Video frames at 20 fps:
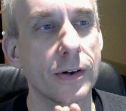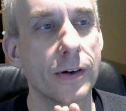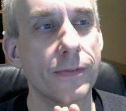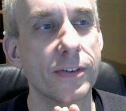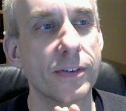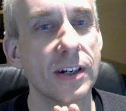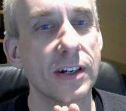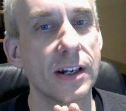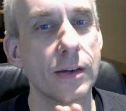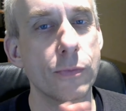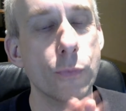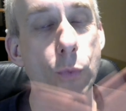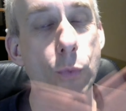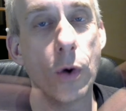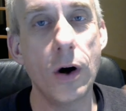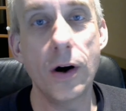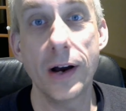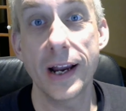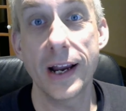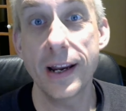obviously
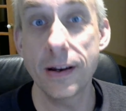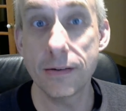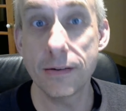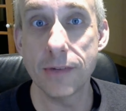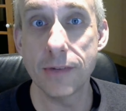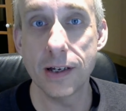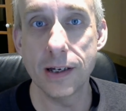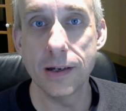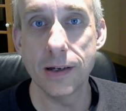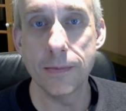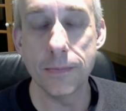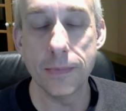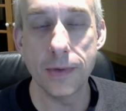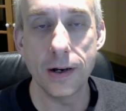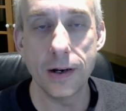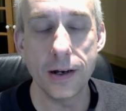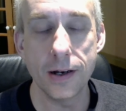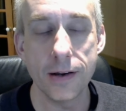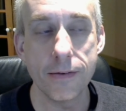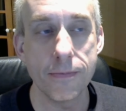why
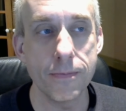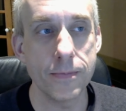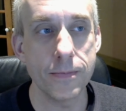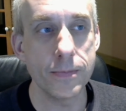I